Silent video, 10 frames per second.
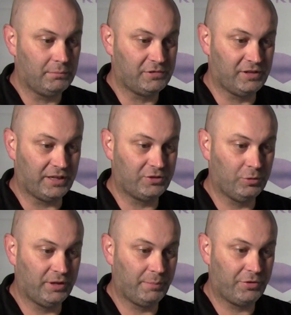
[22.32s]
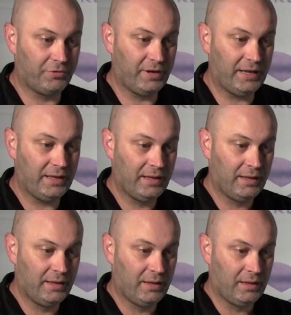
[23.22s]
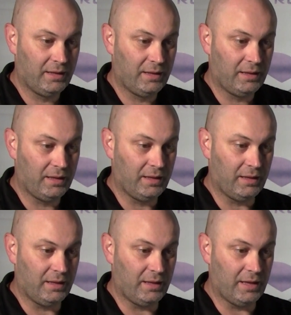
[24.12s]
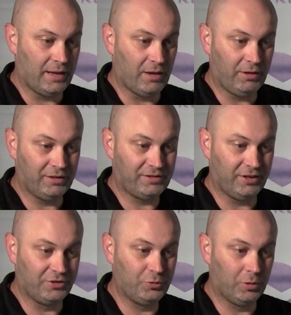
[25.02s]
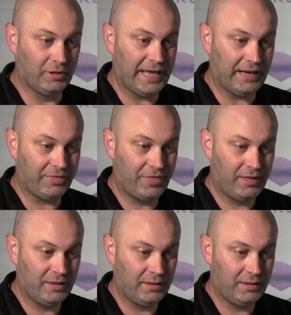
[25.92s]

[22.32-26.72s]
select tool number three, and now you can see your tool length.